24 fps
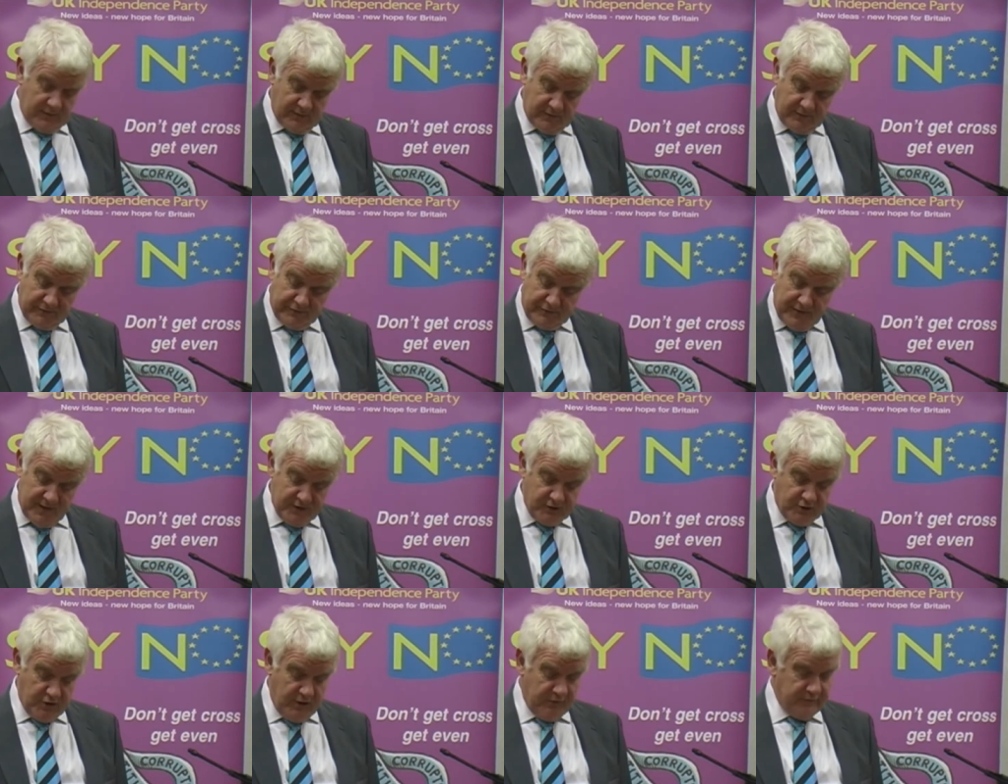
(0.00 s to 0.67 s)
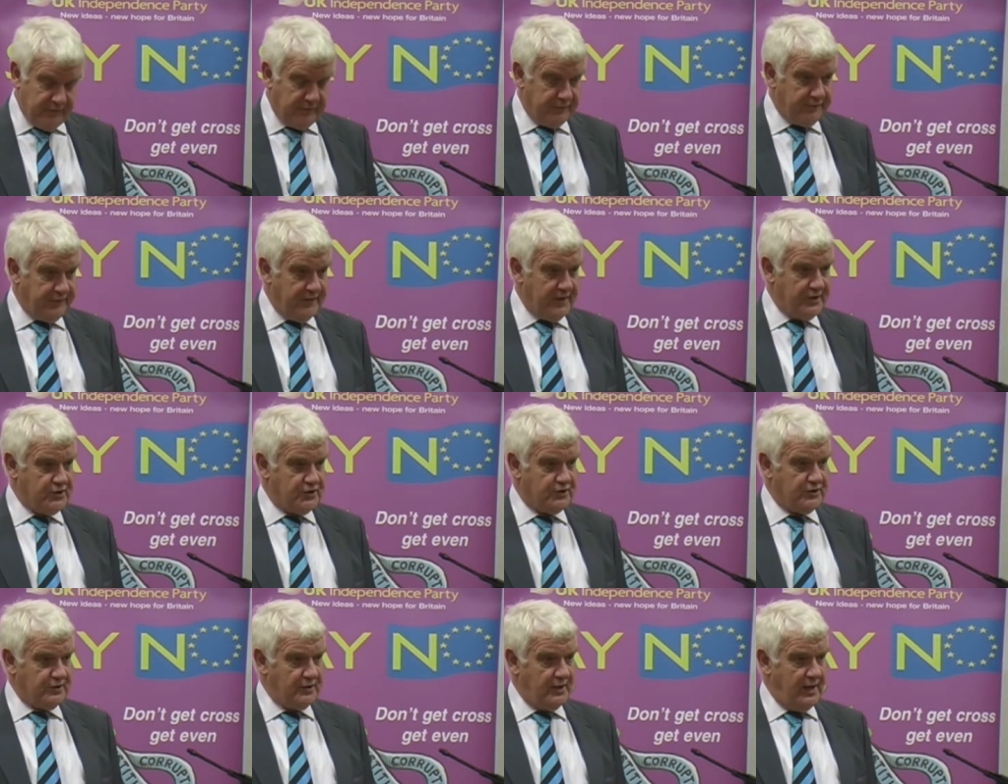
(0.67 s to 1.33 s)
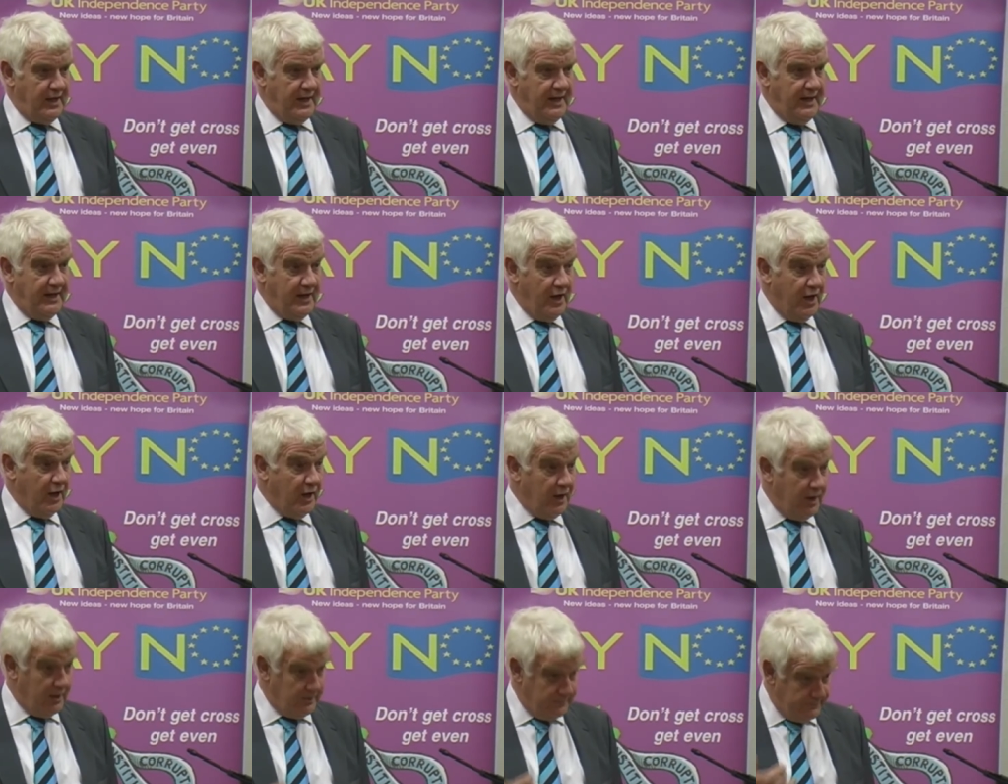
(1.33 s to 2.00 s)
The French overfished in
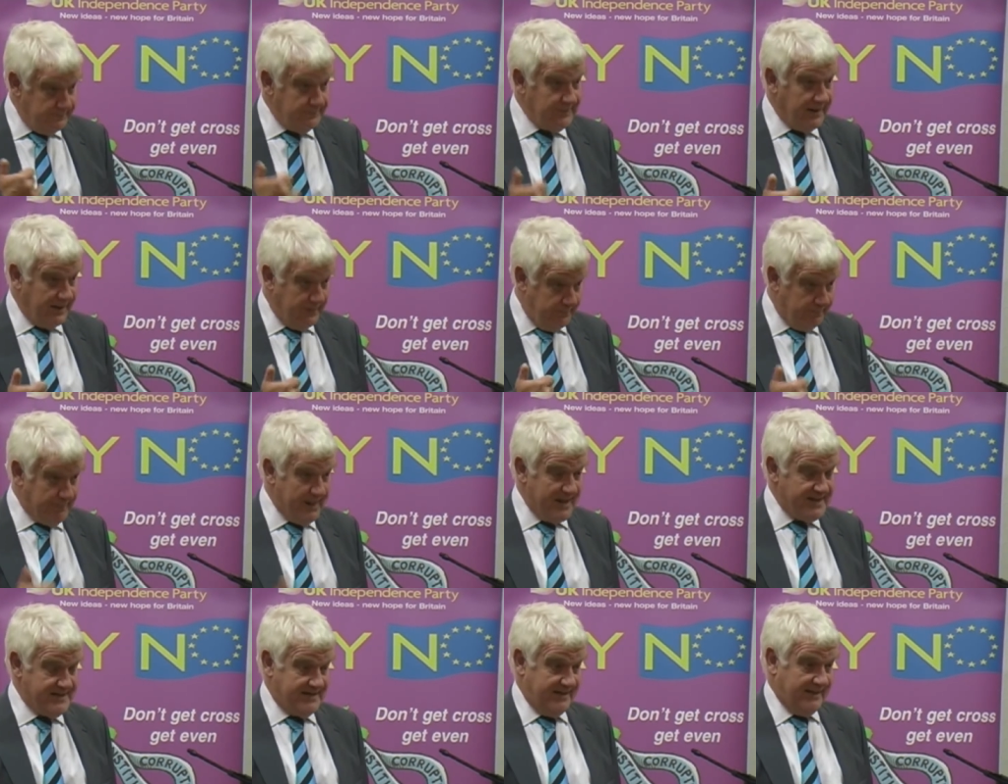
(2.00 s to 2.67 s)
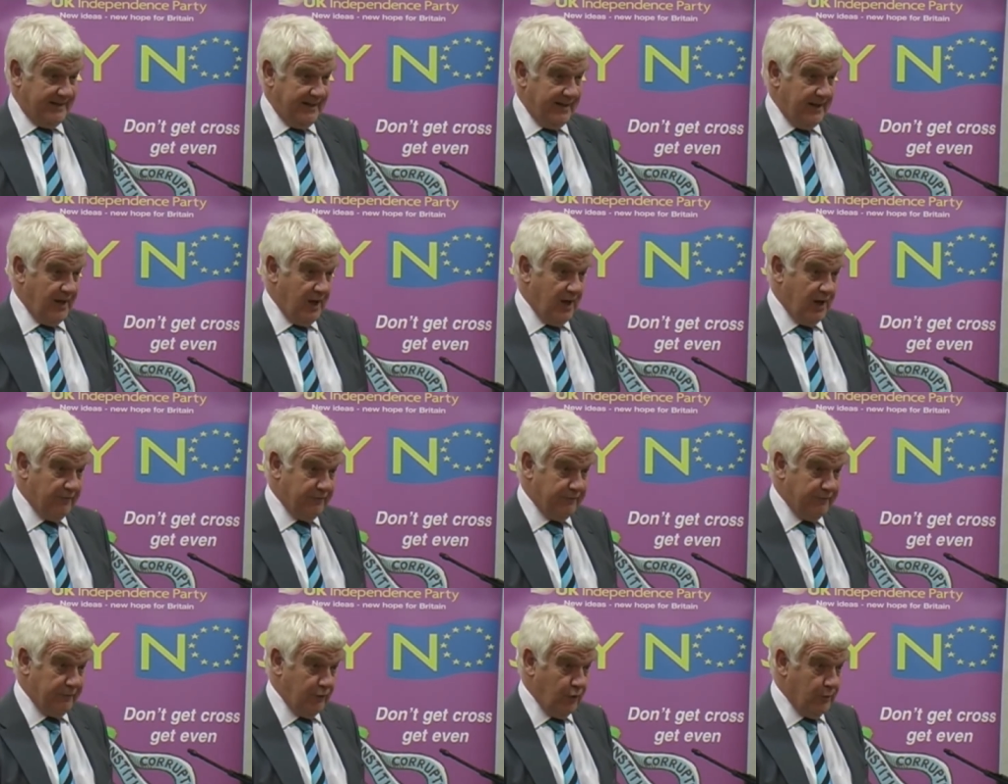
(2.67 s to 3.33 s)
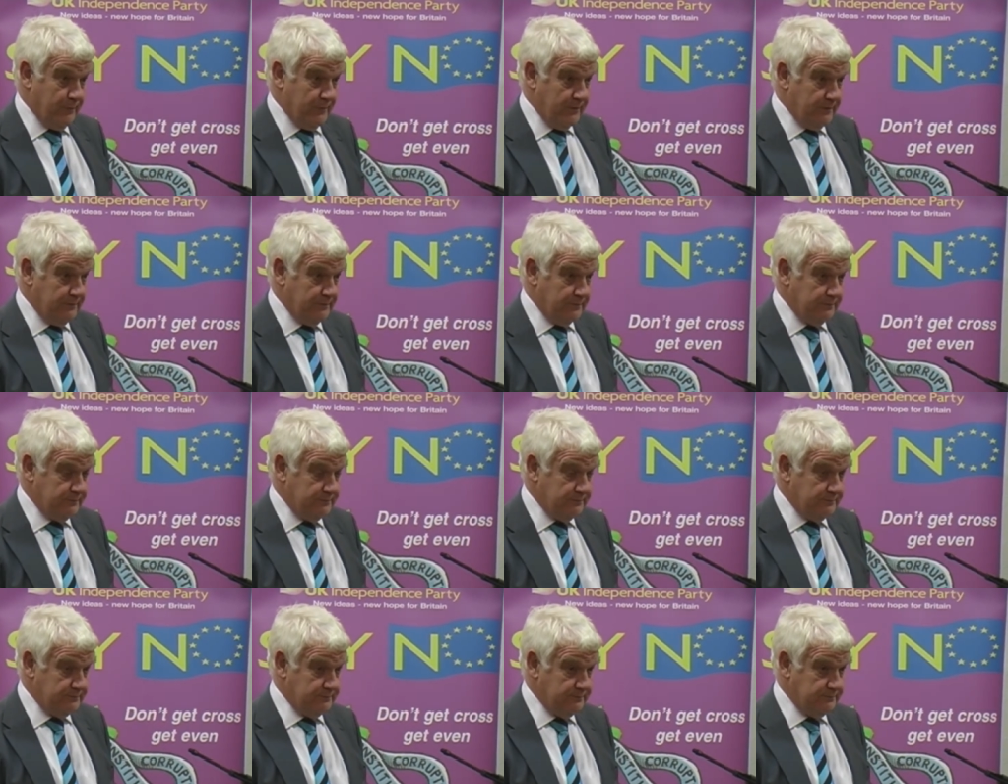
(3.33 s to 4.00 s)
our, basically in our form.
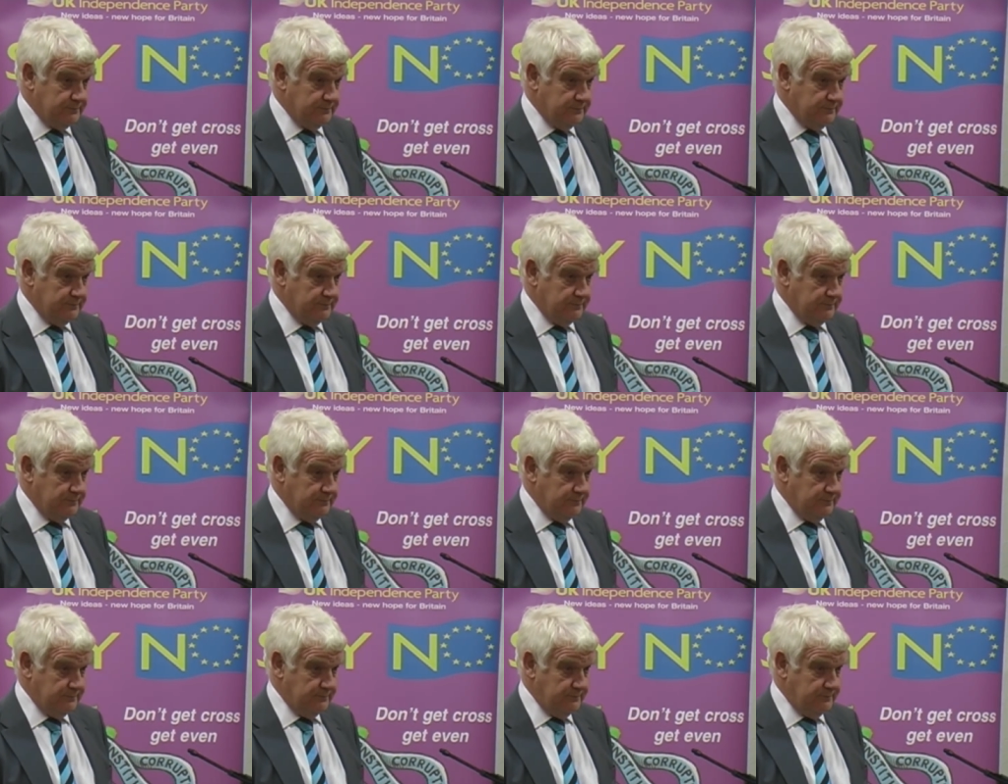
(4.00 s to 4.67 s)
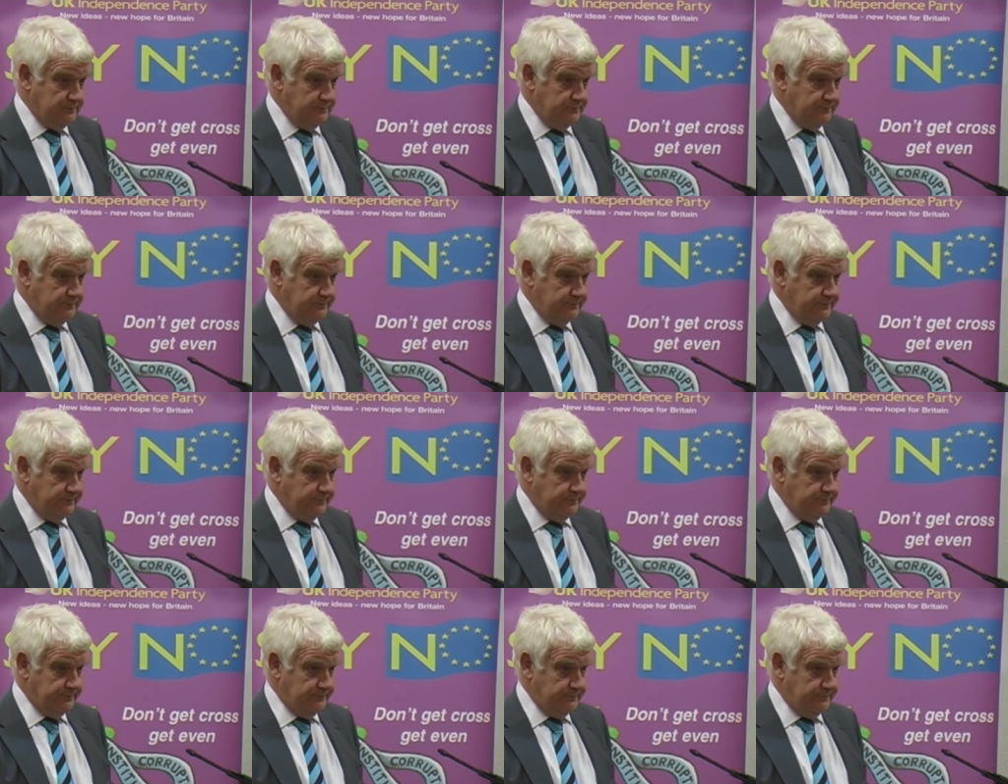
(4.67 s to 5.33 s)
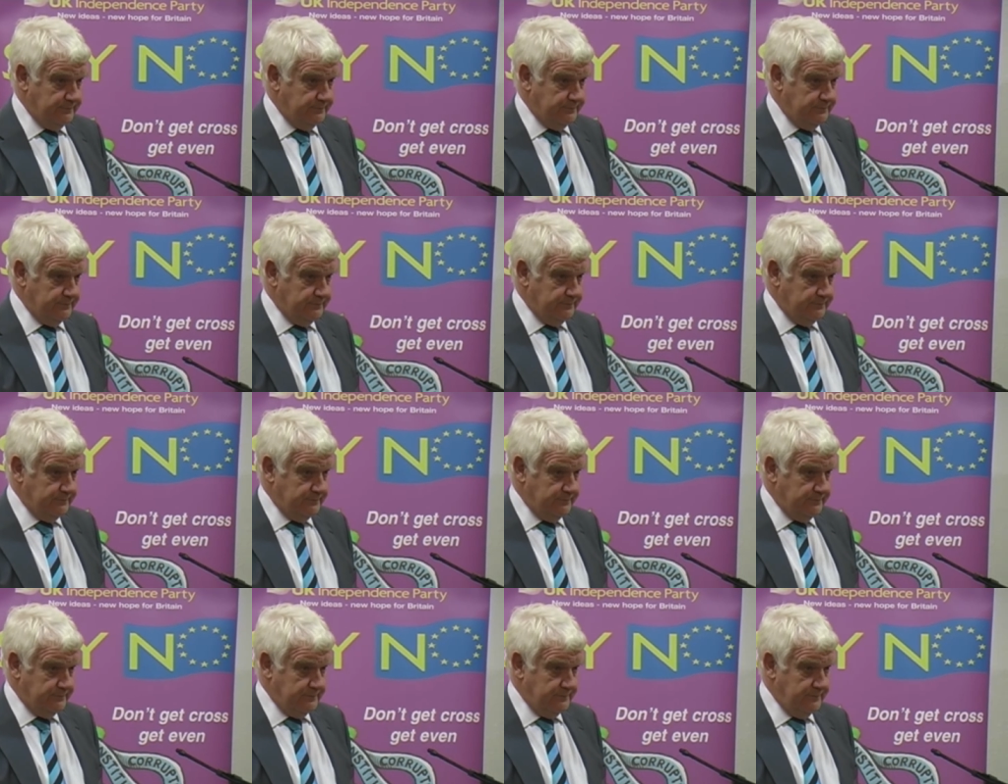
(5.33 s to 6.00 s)
These bulbs,
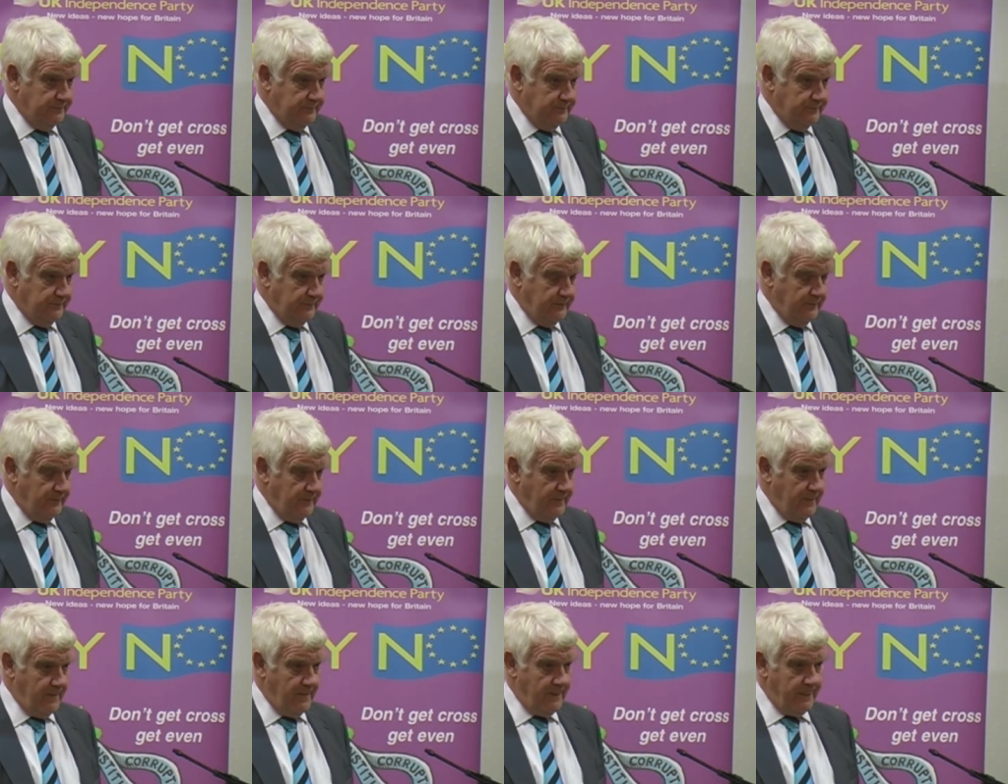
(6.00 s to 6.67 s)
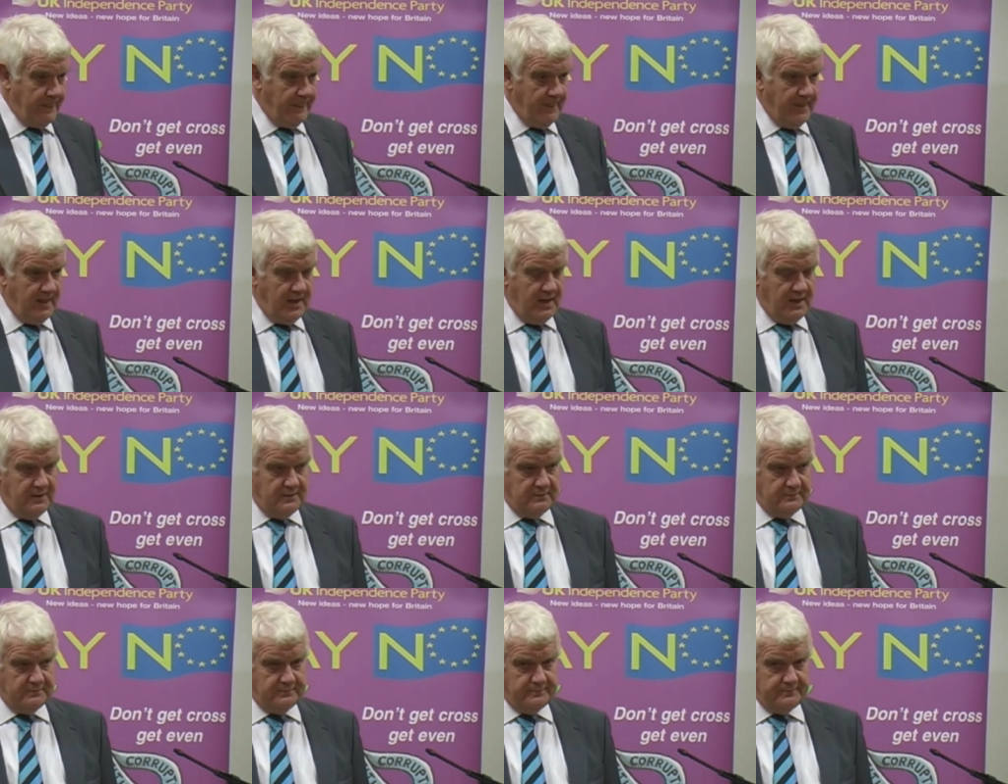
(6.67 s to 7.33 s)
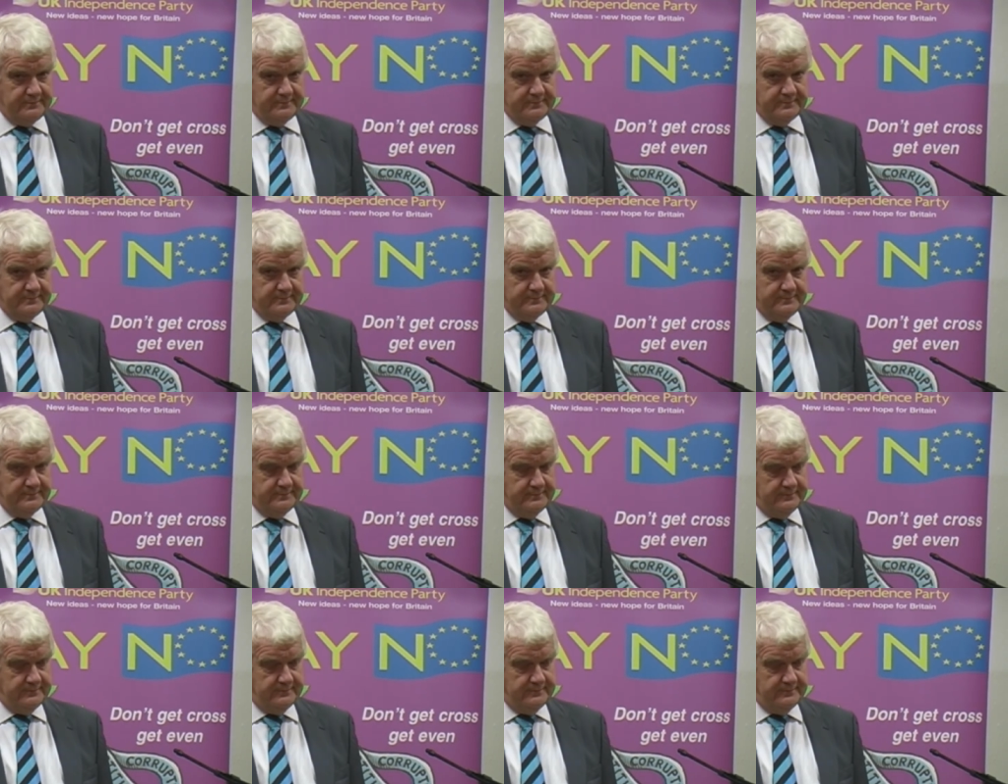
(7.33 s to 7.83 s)
and superior